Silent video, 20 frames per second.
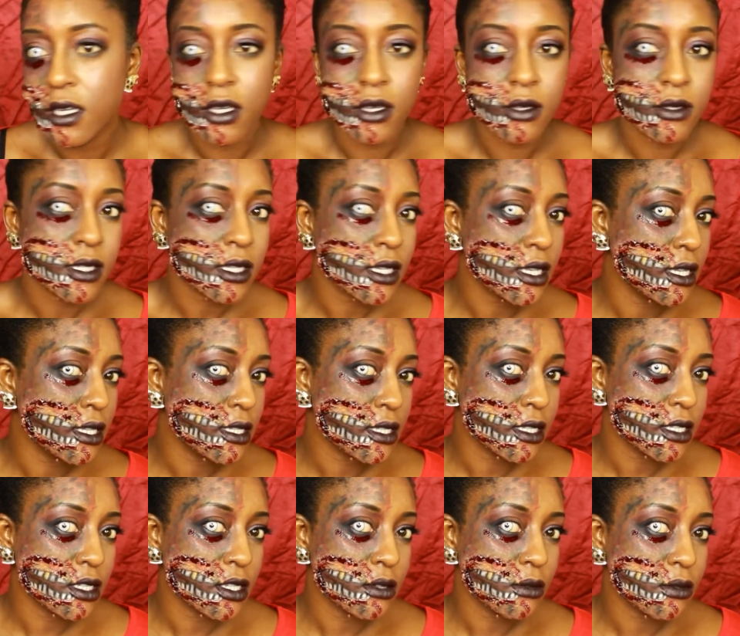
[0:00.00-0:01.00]
It's
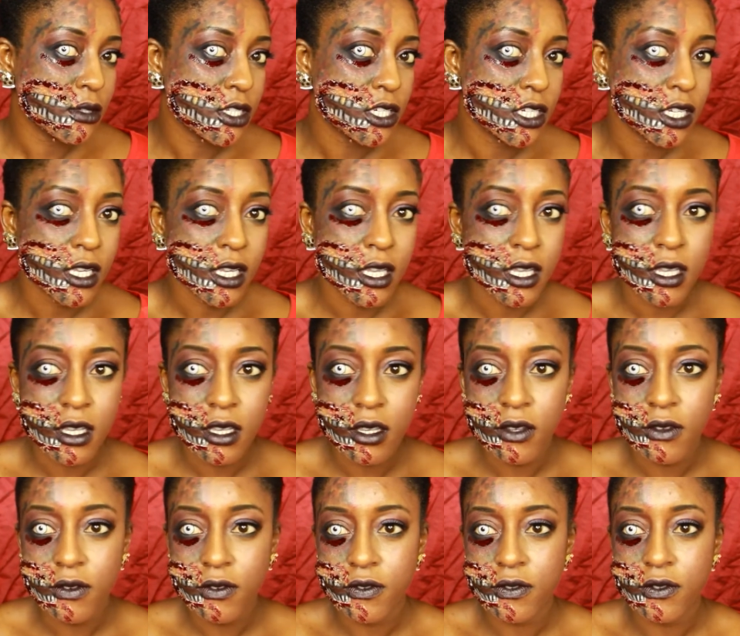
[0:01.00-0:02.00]
easy to
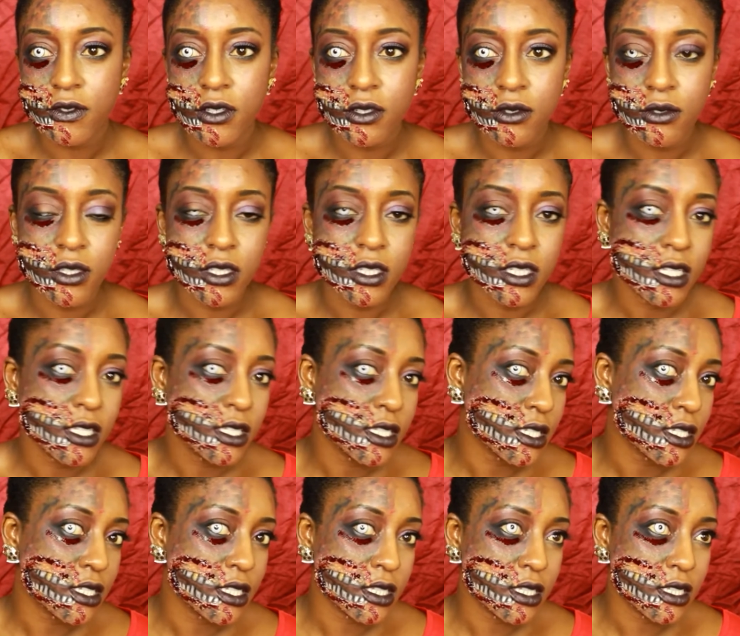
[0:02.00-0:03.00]
achieve. All you need
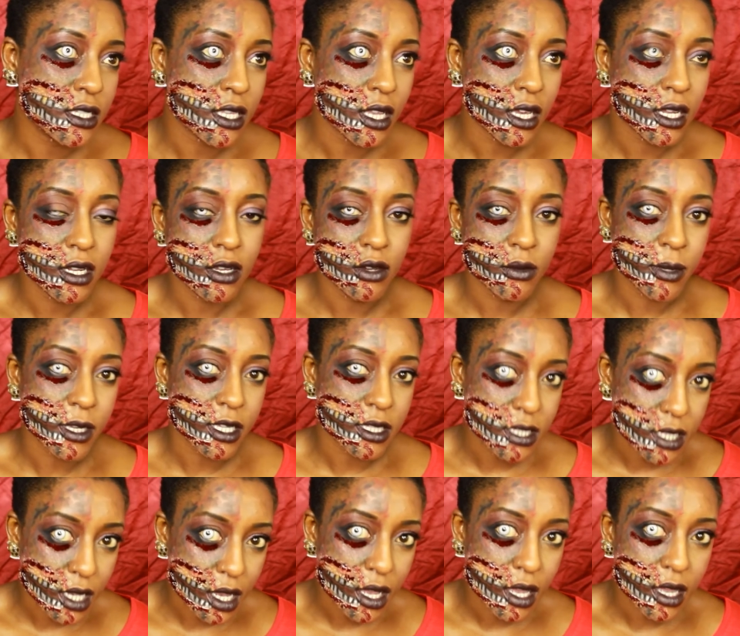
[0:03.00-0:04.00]
is a little bit of
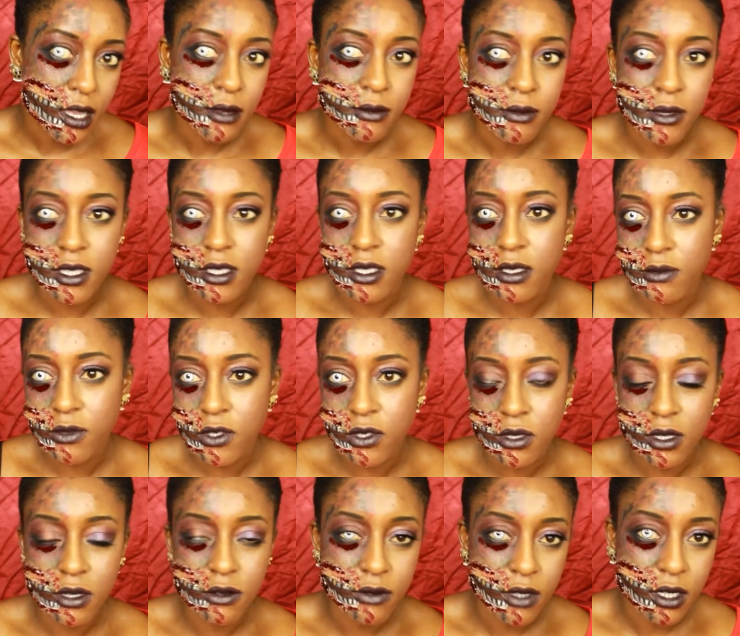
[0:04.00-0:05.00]
time and some
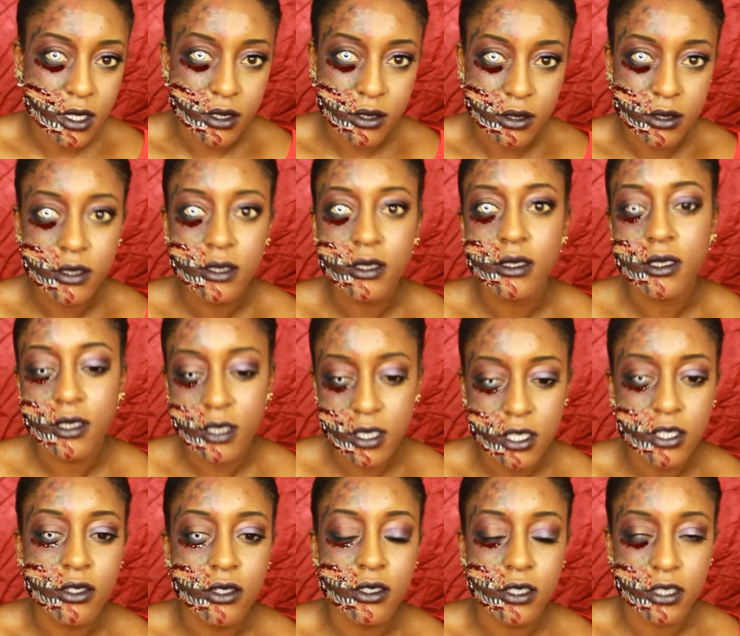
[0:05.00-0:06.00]
toilet roll
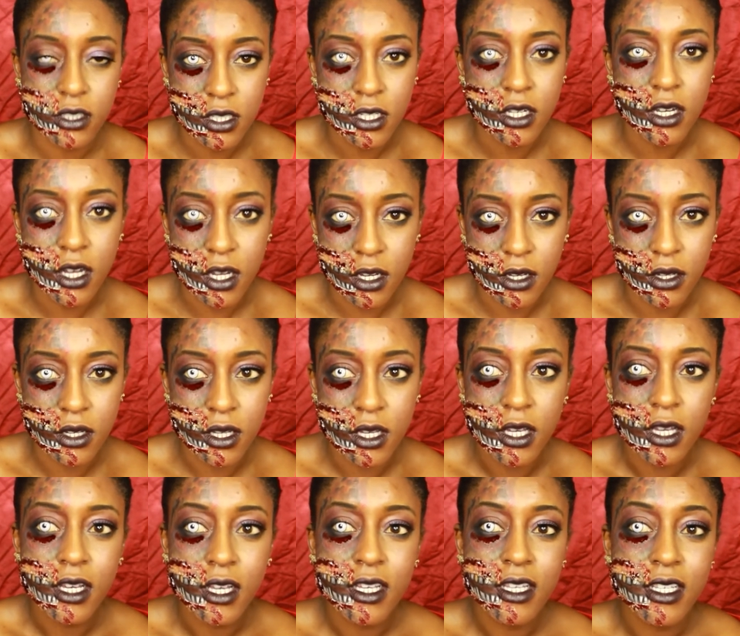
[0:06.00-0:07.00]
and you're good to go.
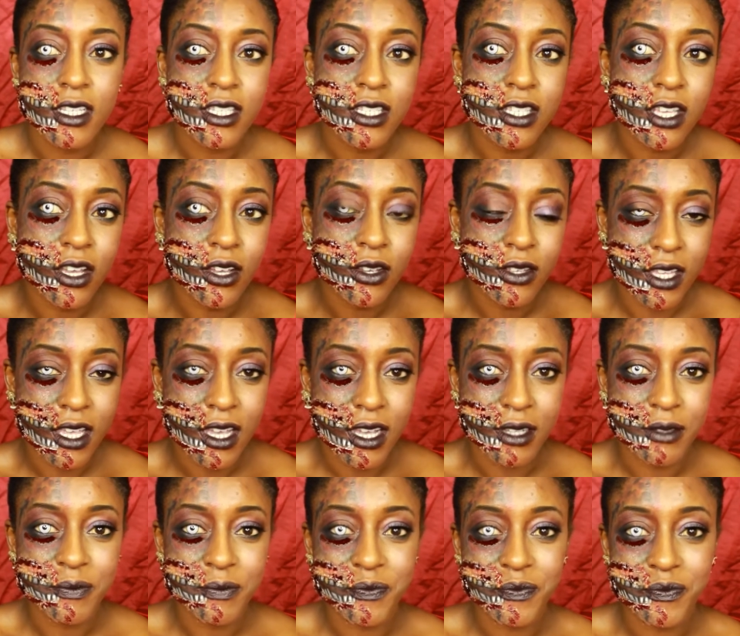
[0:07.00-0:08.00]
So
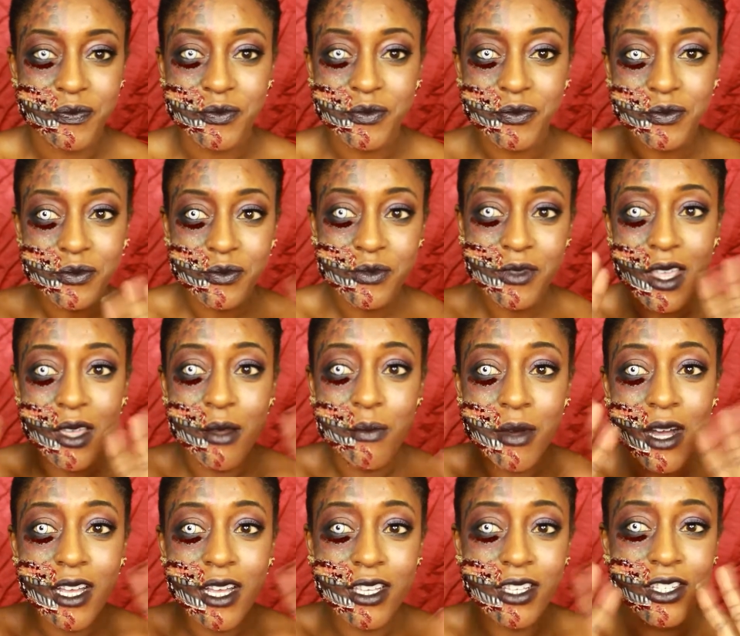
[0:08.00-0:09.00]
yeah.
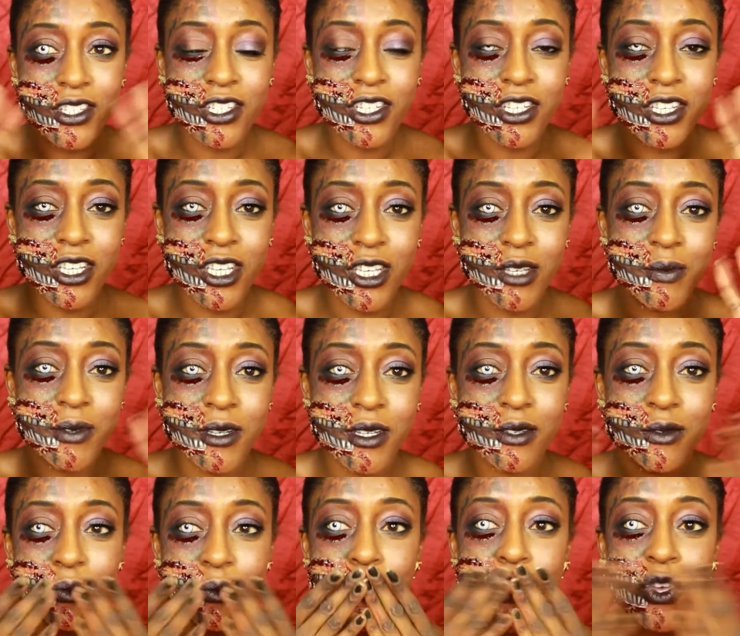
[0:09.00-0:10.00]
Bye YouTube.
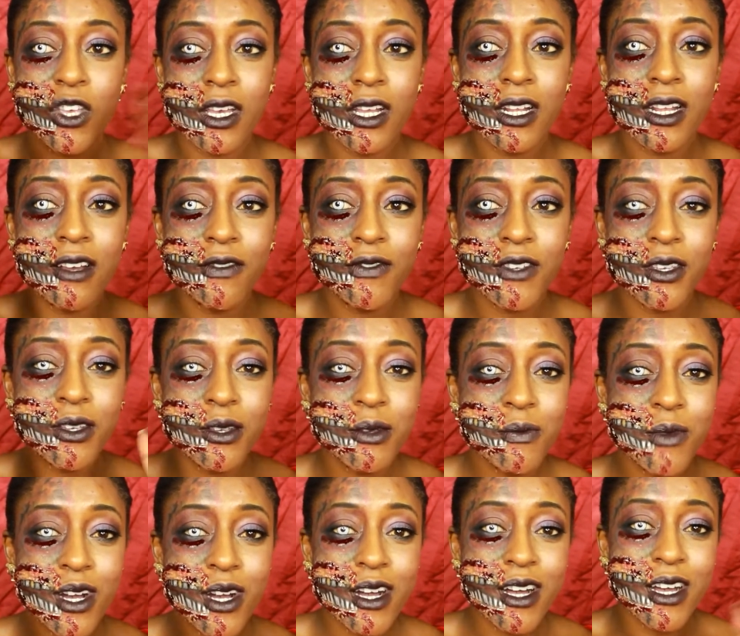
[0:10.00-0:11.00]
Love you.
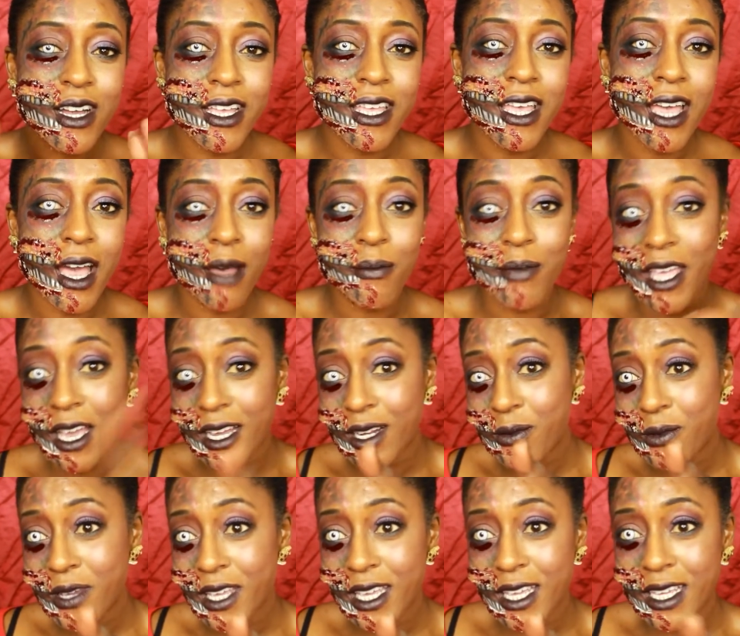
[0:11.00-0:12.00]
Bye. Happy
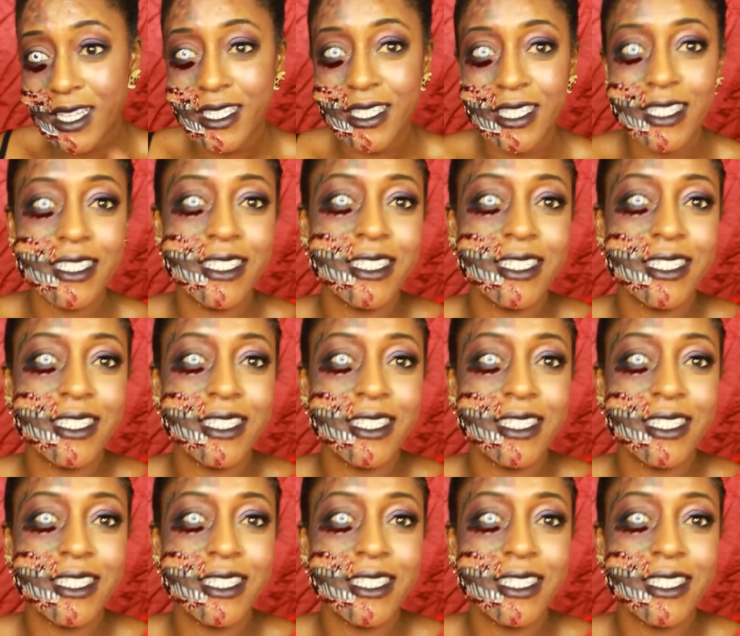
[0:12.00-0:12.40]
Halloween.